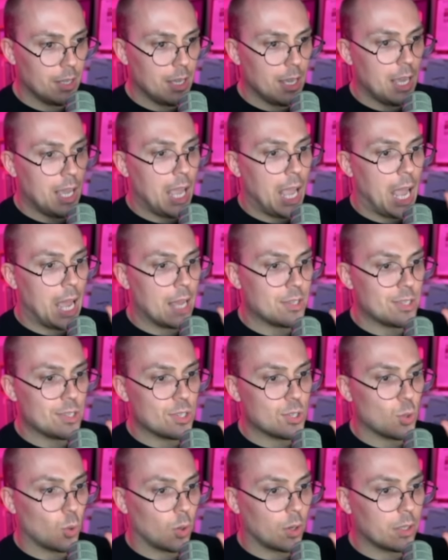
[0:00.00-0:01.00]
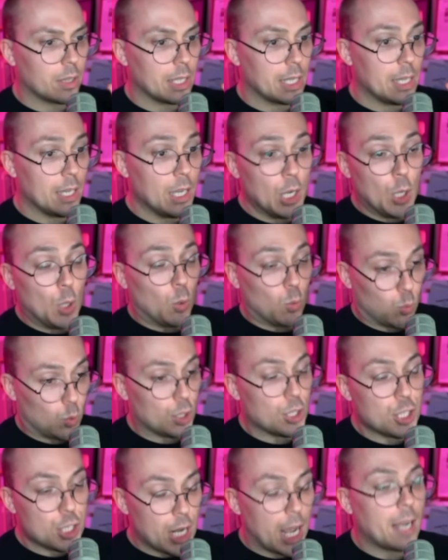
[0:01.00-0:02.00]
has historically
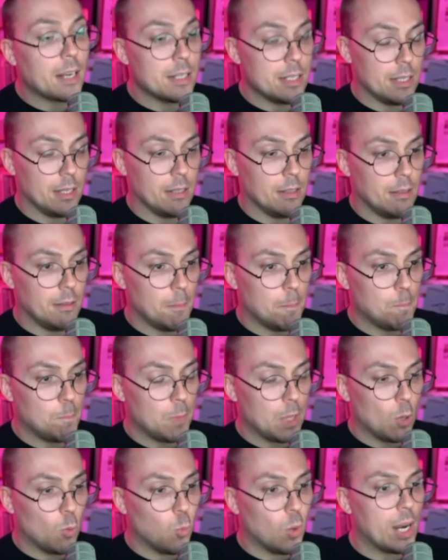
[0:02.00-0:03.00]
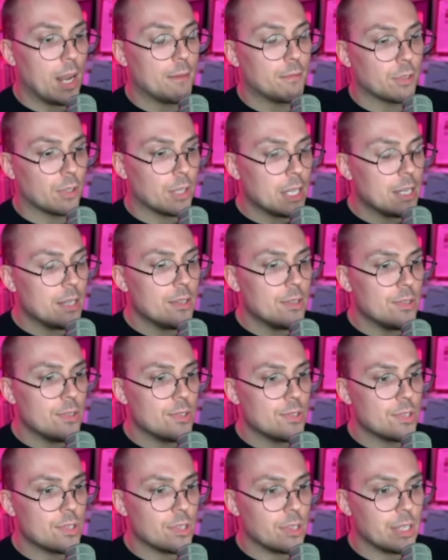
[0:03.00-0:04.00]
rejected whatever
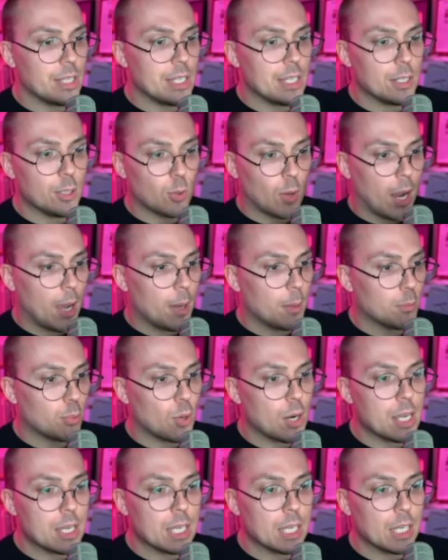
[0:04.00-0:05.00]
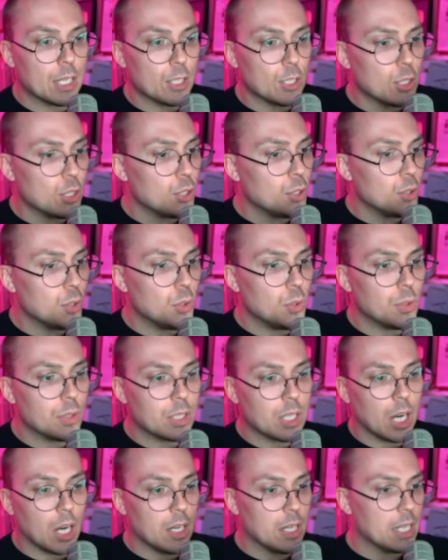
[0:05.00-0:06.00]
is the groundbreaking, new,
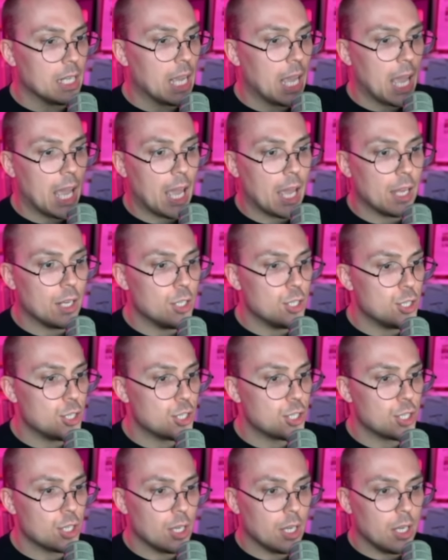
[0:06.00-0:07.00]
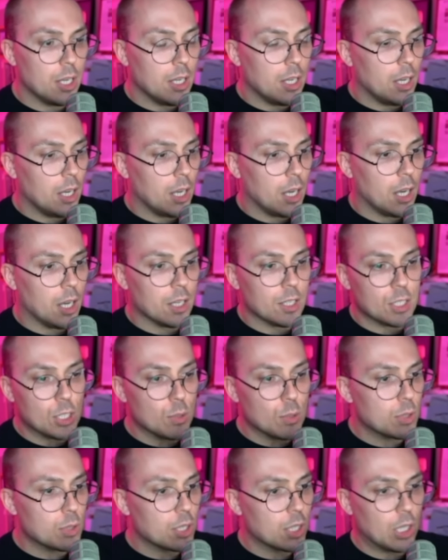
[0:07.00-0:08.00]
cutting-edge,
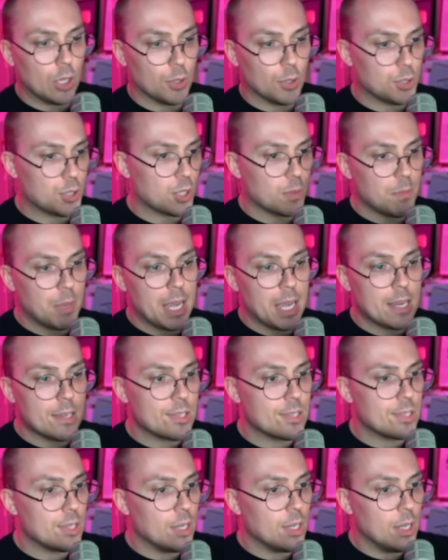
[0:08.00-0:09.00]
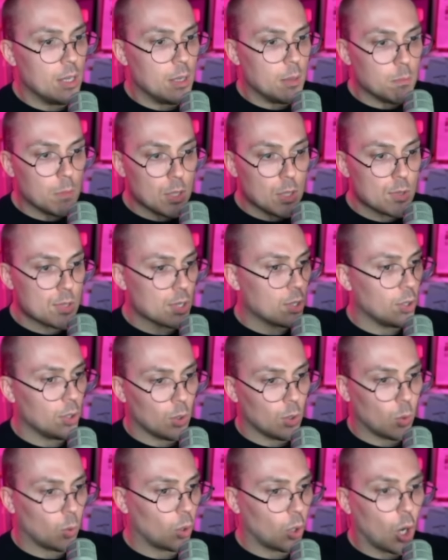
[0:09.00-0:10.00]
youth culture-based musical
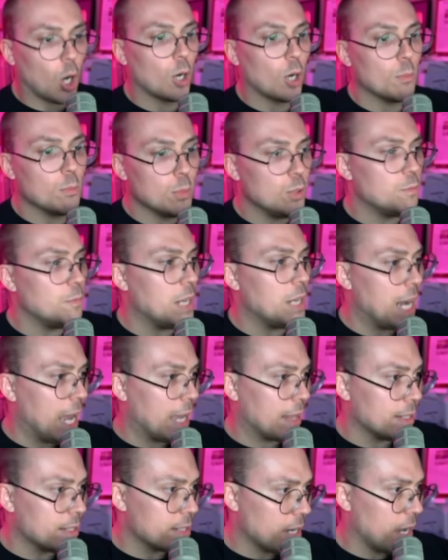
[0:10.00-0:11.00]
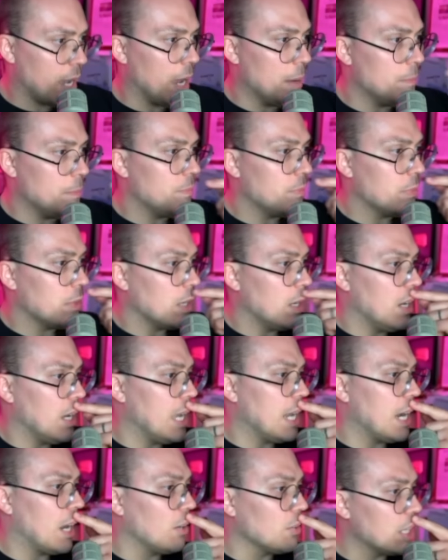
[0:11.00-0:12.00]
or art movement at the time.
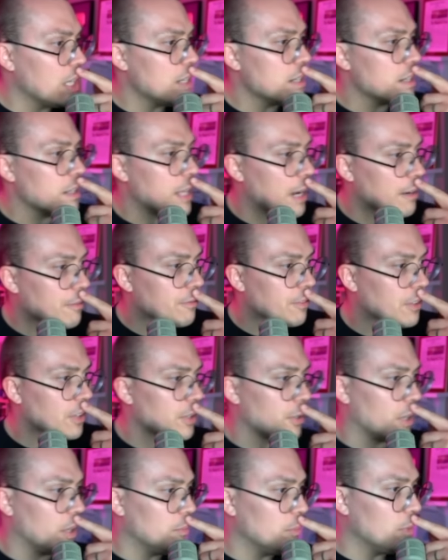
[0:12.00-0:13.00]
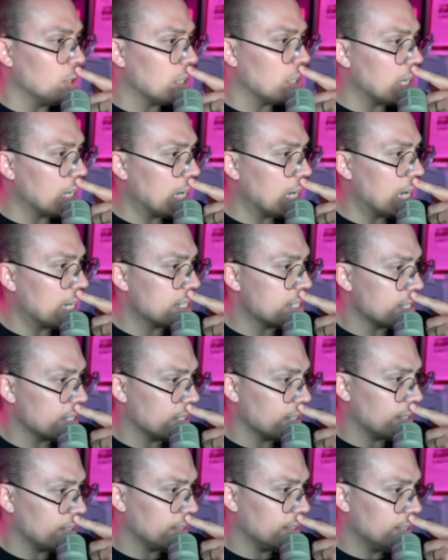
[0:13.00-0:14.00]
and I'll get into that further. I'm looking at,
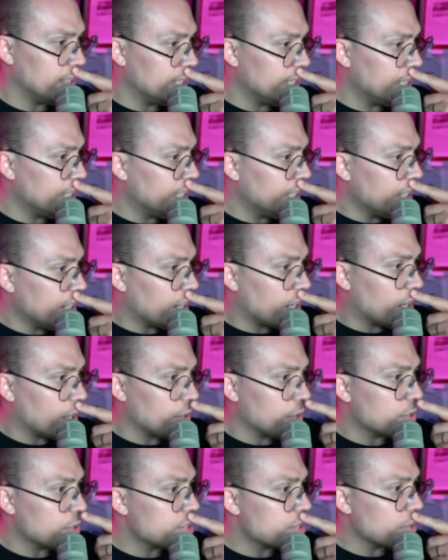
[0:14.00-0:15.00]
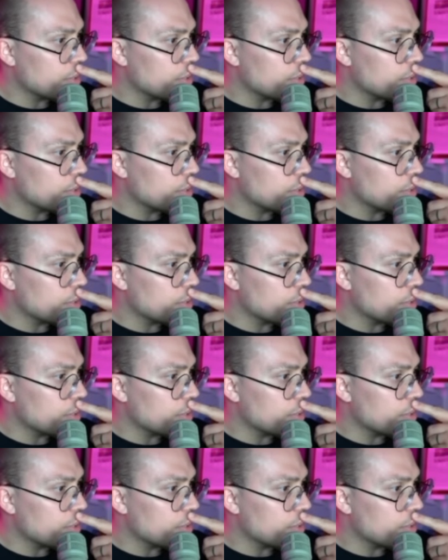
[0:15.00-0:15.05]
are there some